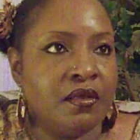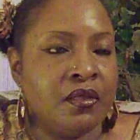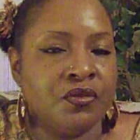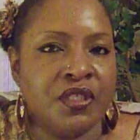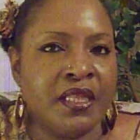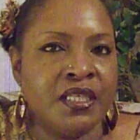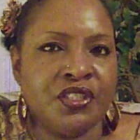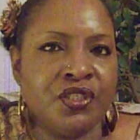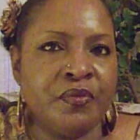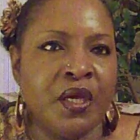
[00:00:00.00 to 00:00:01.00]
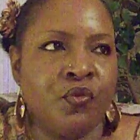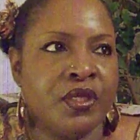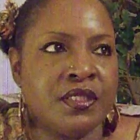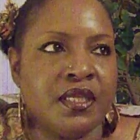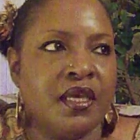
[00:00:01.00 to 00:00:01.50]
No, I think she told me that
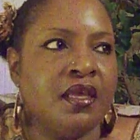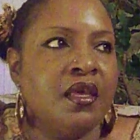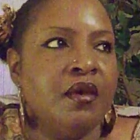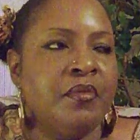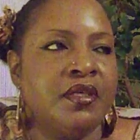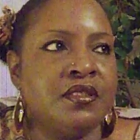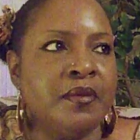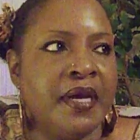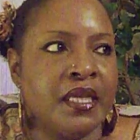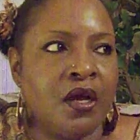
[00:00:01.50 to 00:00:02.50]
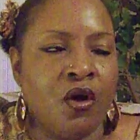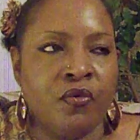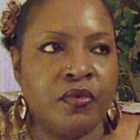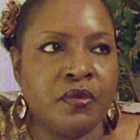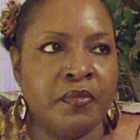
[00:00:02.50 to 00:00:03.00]
Wednesday. But somebody called,
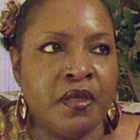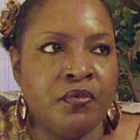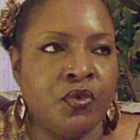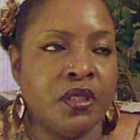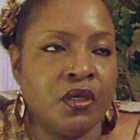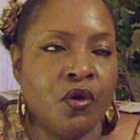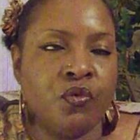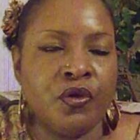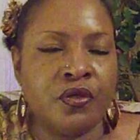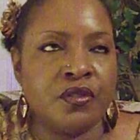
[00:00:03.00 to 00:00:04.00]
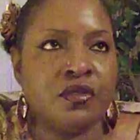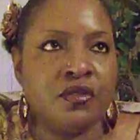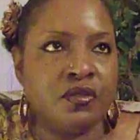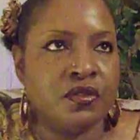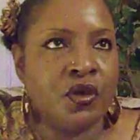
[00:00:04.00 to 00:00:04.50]
one of the coworkers
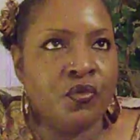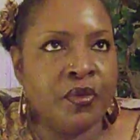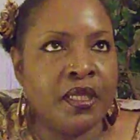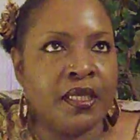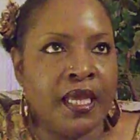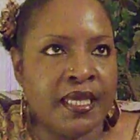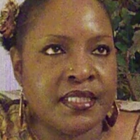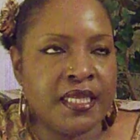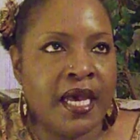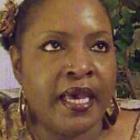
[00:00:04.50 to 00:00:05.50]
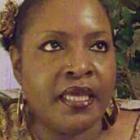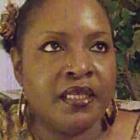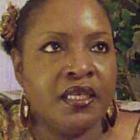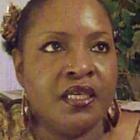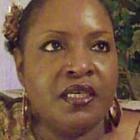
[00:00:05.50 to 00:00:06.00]
told me last night.
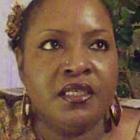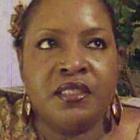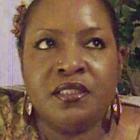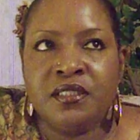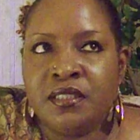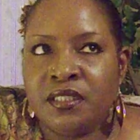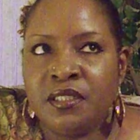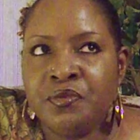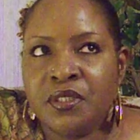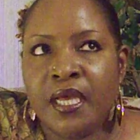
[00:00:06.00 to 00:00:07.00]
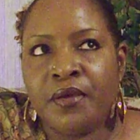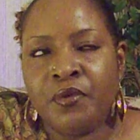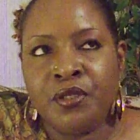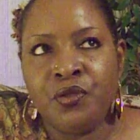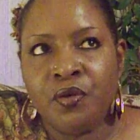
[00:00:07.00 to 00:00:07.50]
She was like, well,
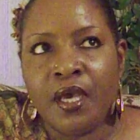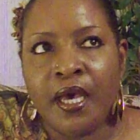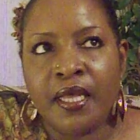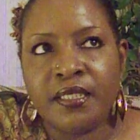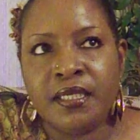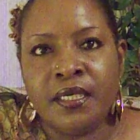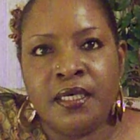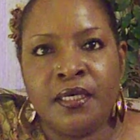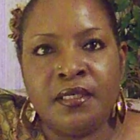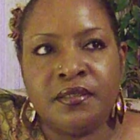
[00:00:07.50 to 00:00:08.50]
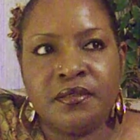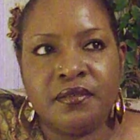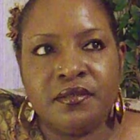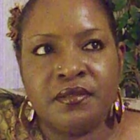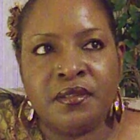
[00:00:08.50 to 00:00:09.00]
you got
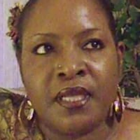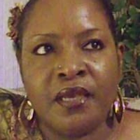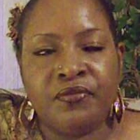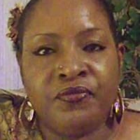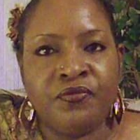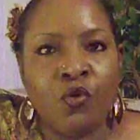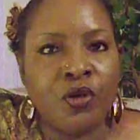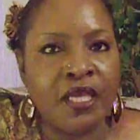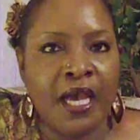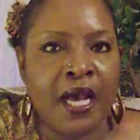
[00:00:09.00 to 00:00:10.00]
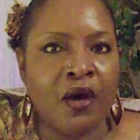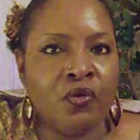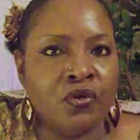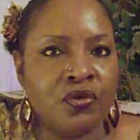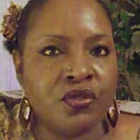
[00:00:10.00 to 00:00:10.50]
like 40
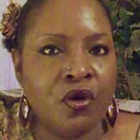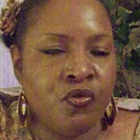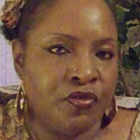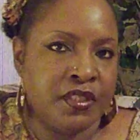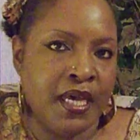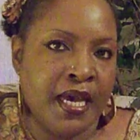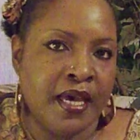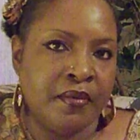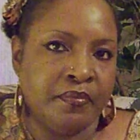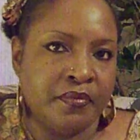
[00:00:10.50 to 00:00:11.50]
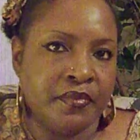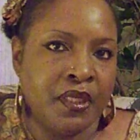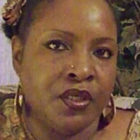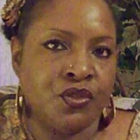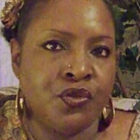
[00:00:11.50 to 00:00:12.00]
hours overtime
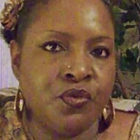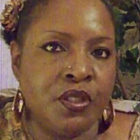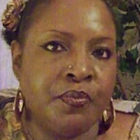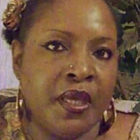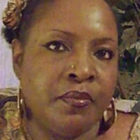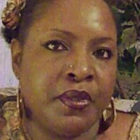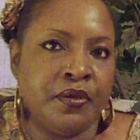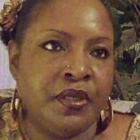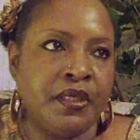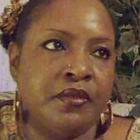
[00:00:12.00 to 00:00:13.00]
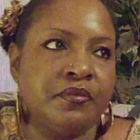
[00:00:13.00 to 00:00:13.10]
in a 2 week pay period.